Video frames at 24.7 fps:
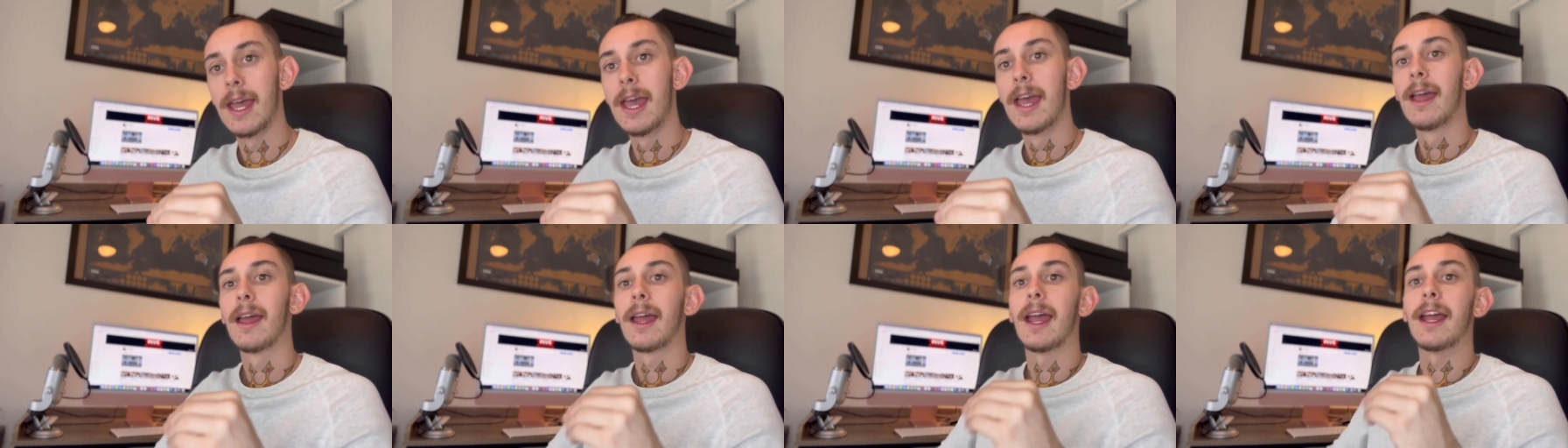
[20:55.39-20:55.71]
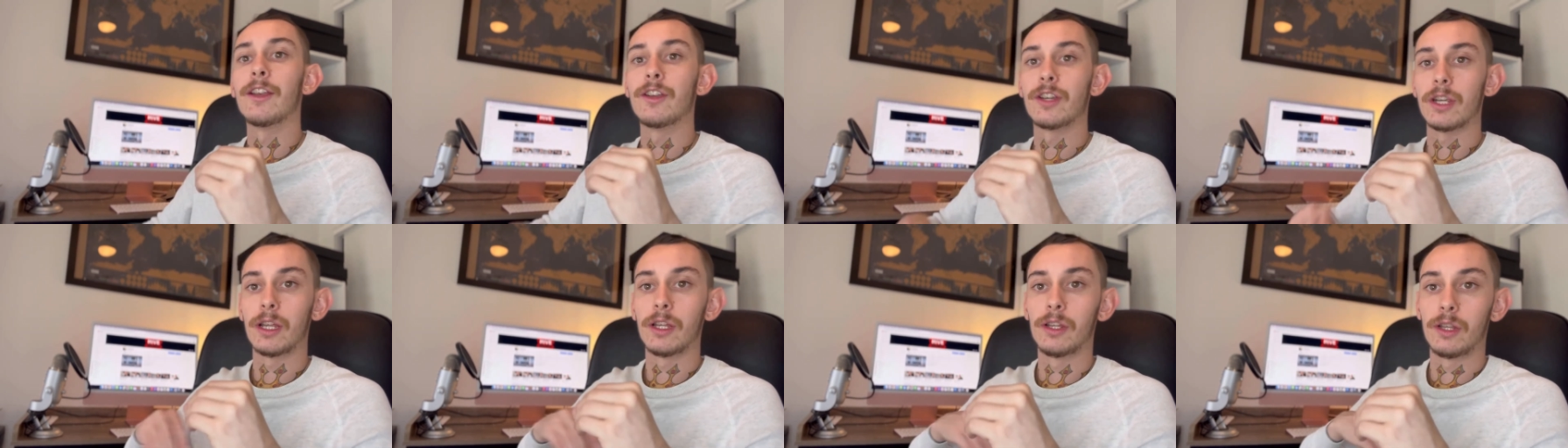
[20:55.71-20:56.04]

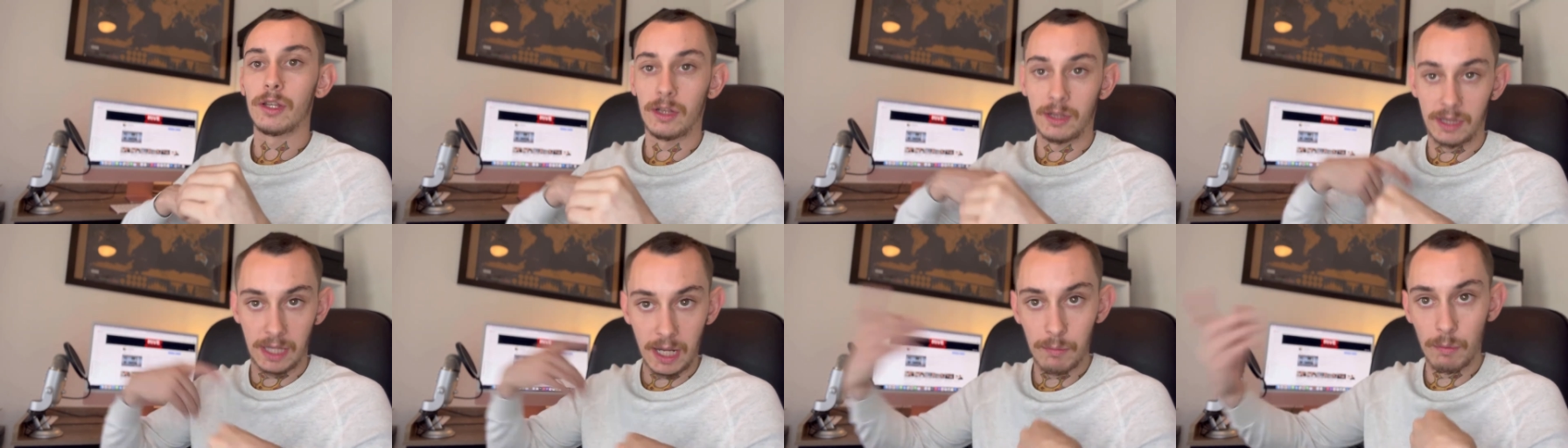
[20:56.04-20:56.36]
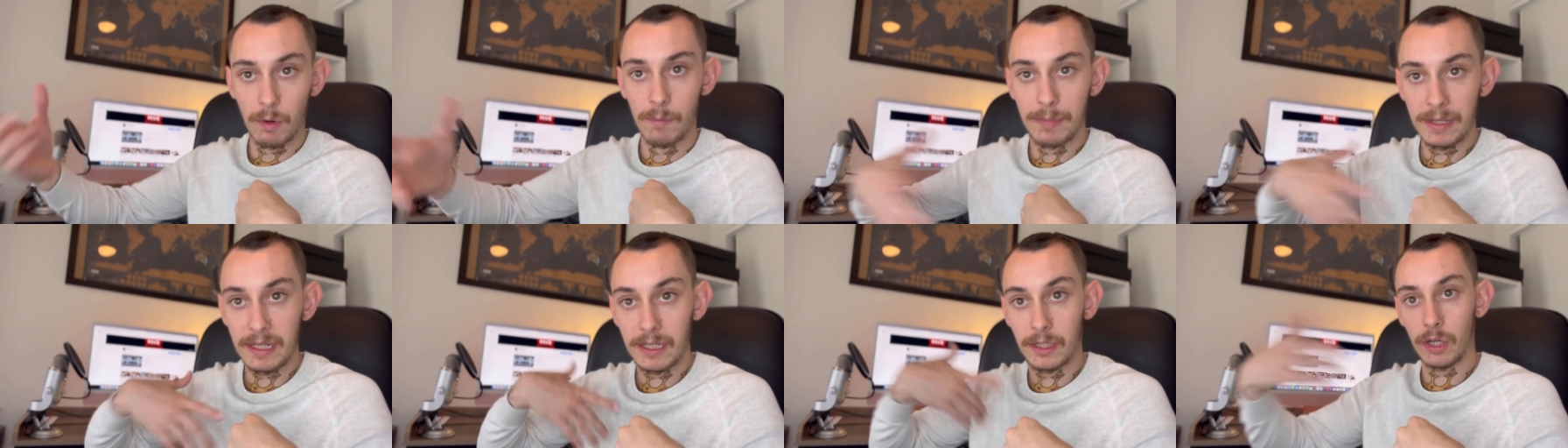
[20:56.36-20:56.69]
and there will
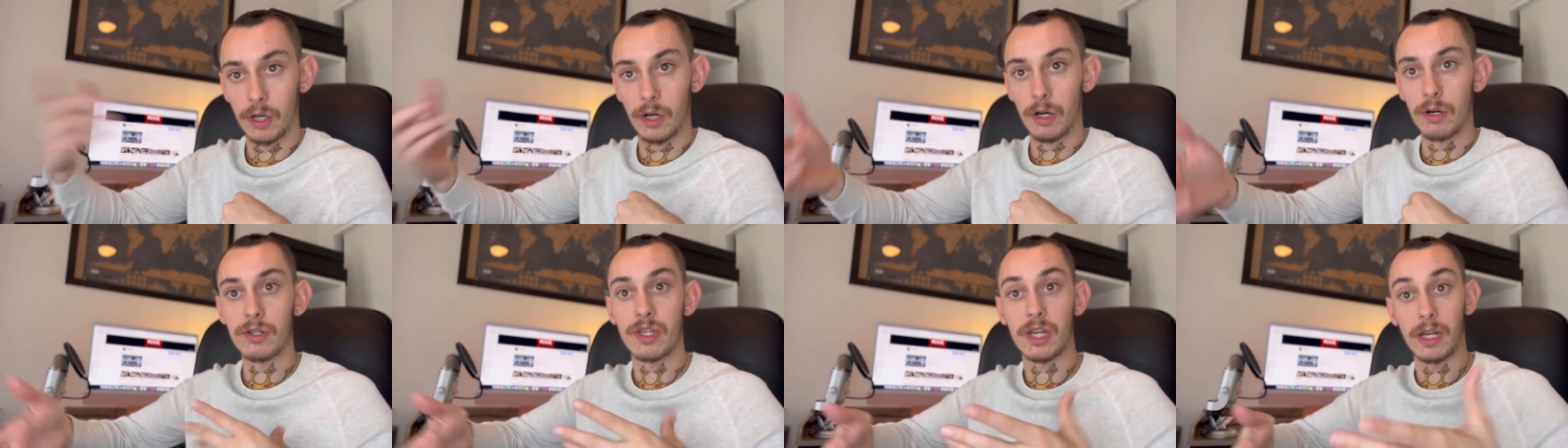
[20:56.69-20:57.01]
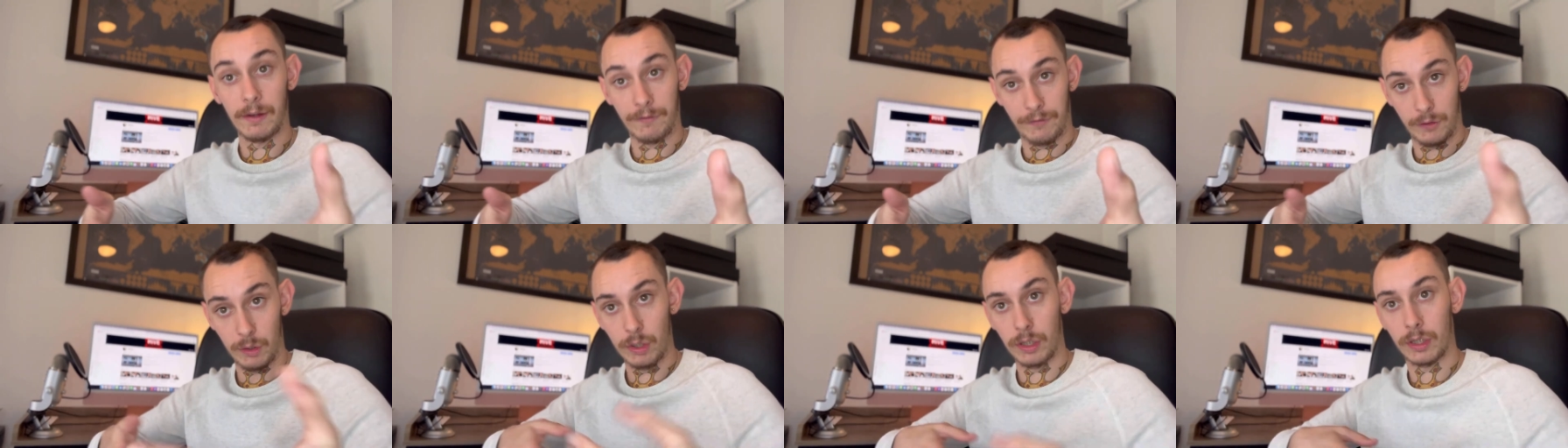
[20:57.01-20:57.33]
be girls, and
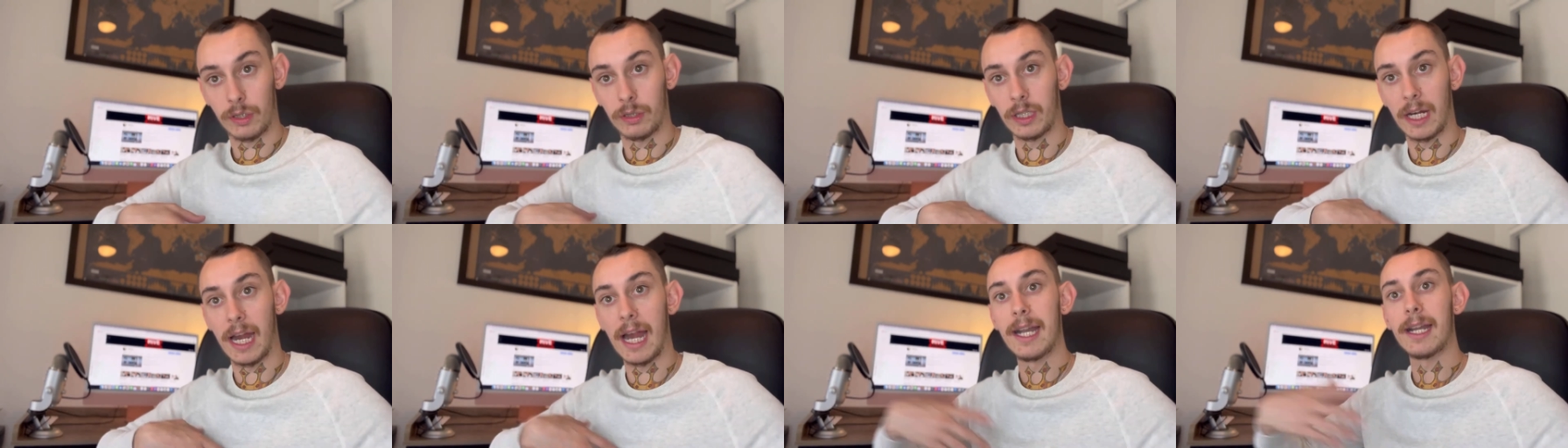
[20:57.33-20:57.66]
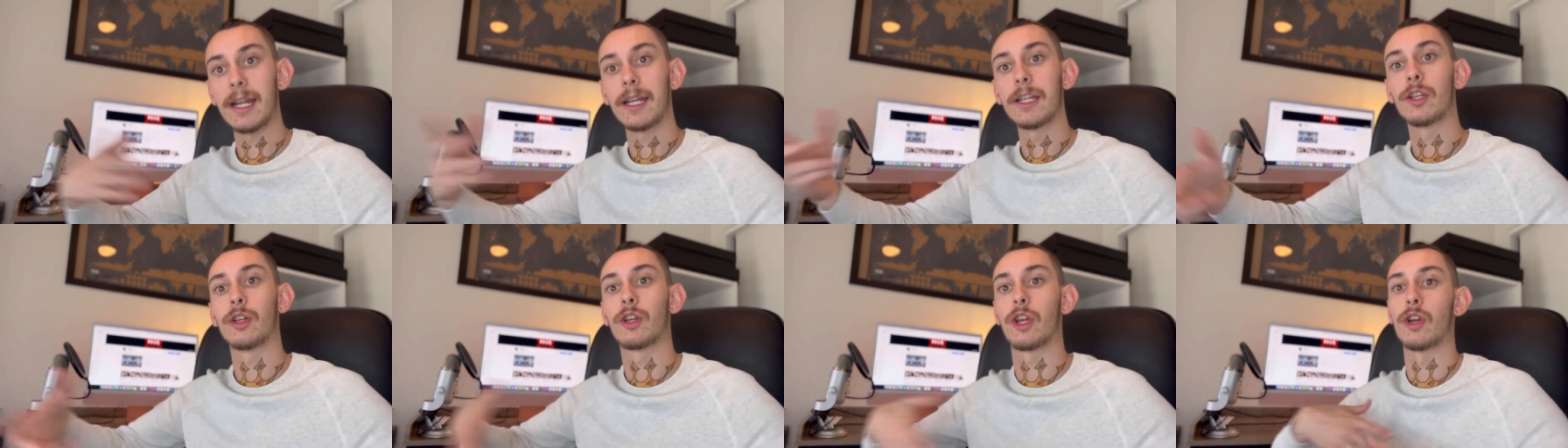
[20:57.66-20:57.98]
if you're a creator,
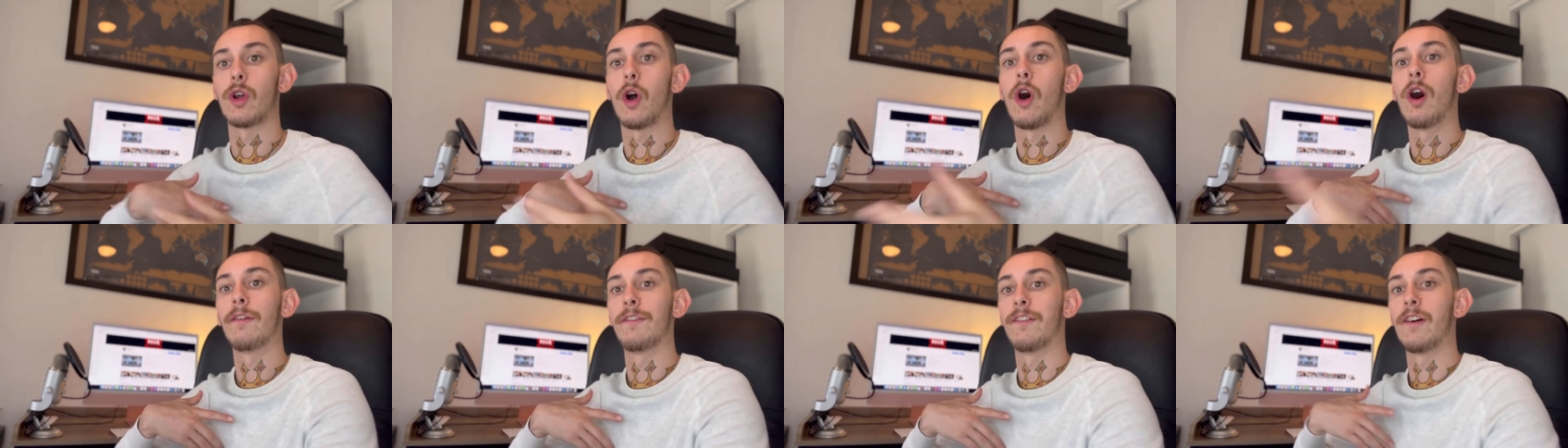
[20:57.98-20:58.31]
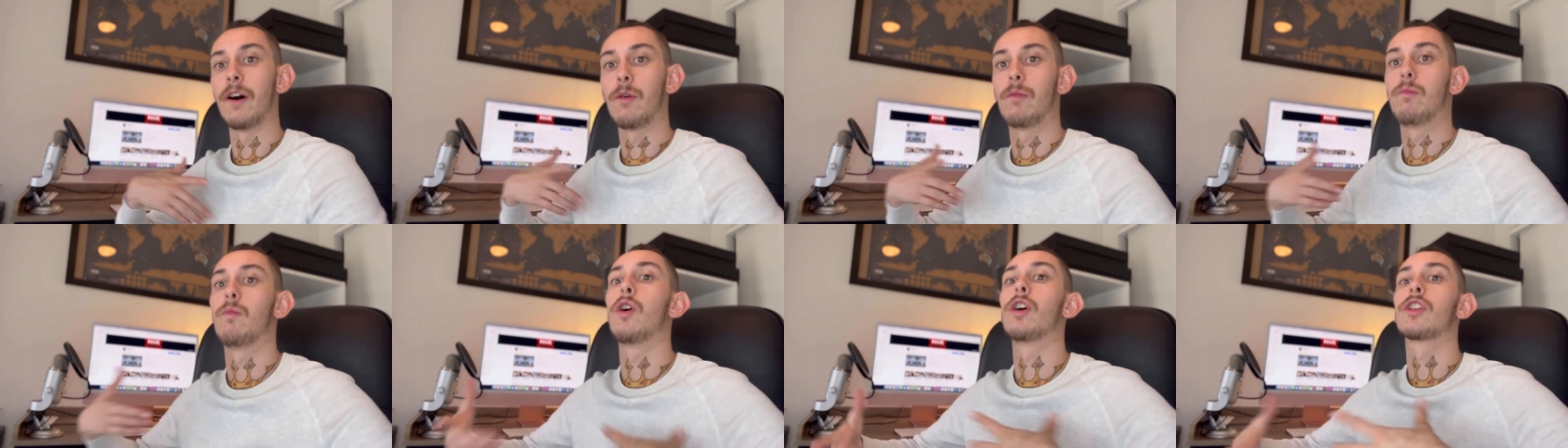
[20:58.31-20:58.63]
you can offer
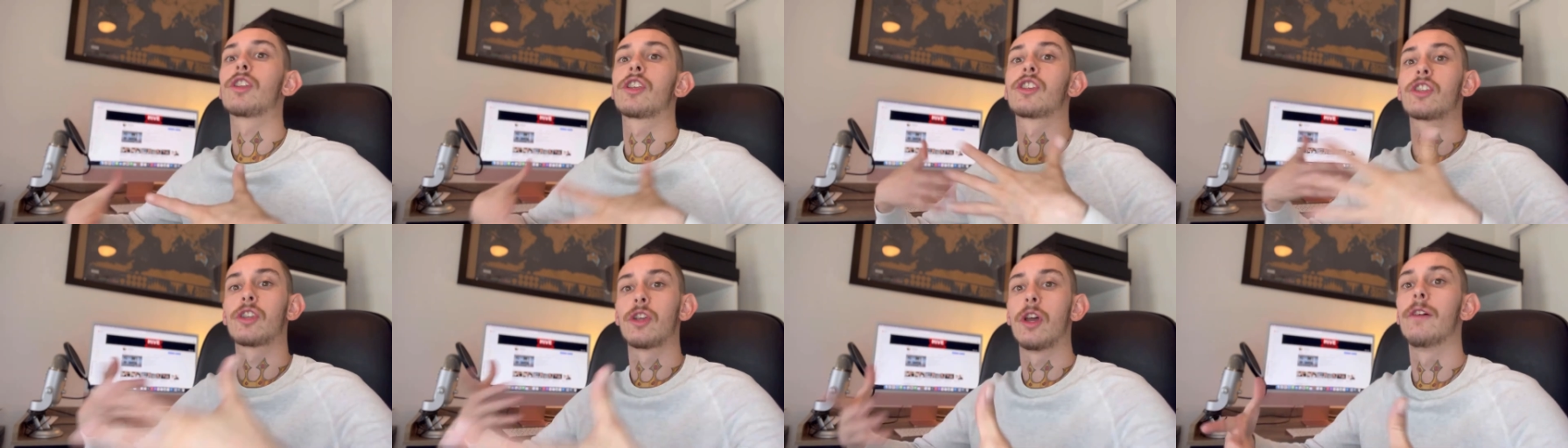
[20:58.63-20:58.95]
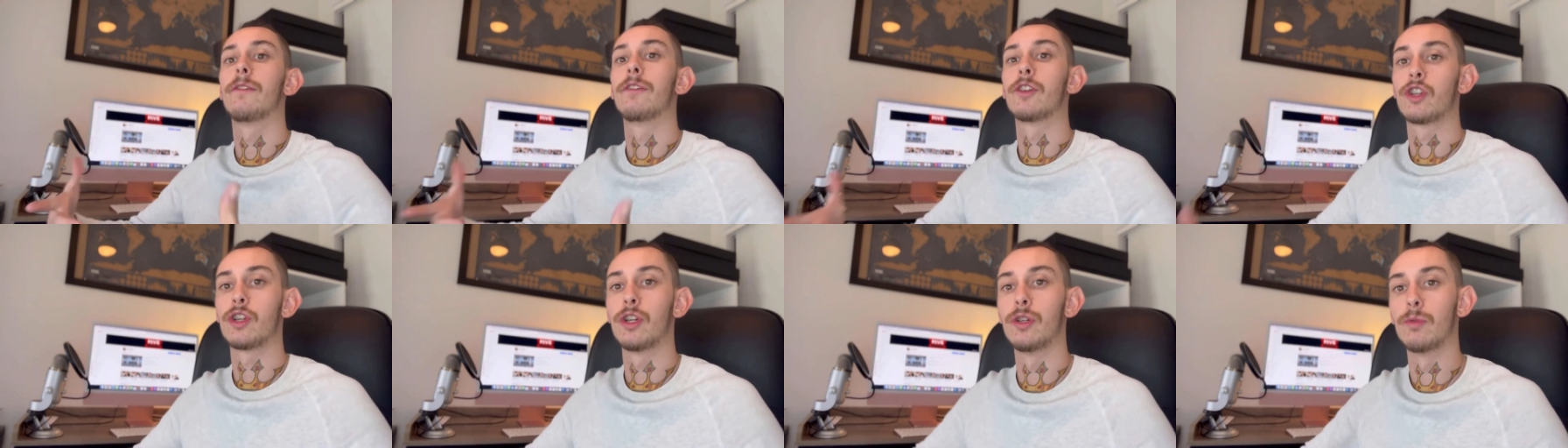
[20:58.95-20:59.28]
what
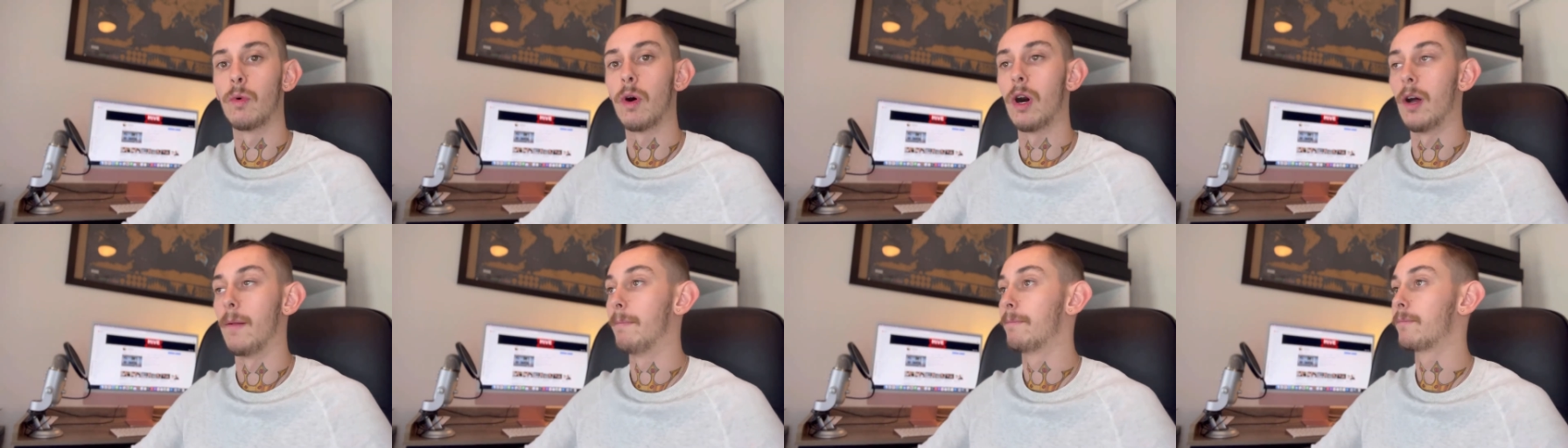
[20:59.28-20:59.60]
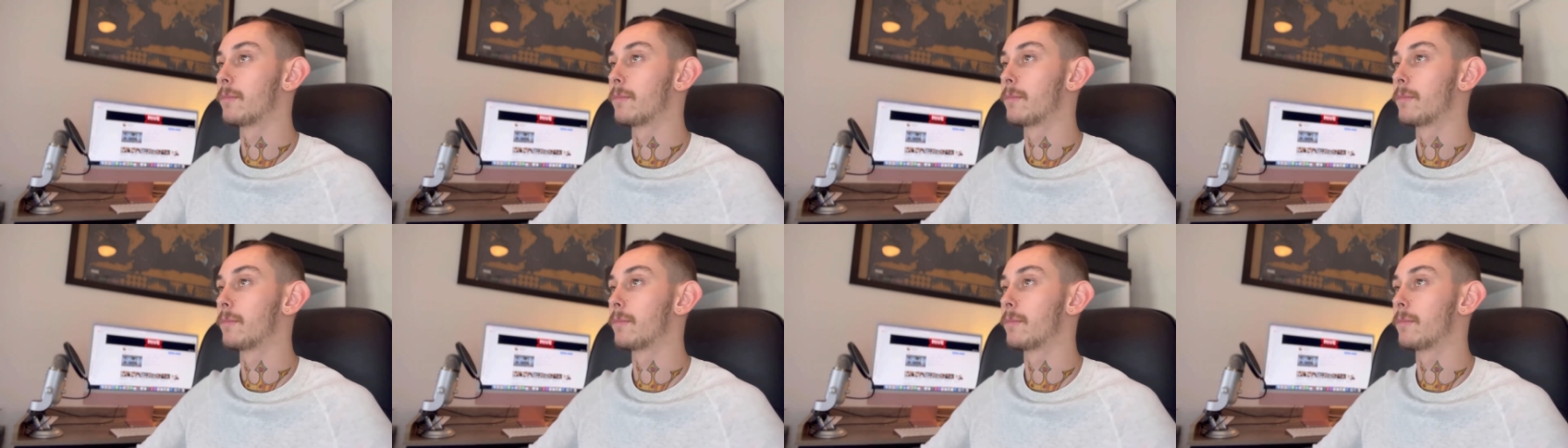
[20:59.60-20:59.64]
service you want.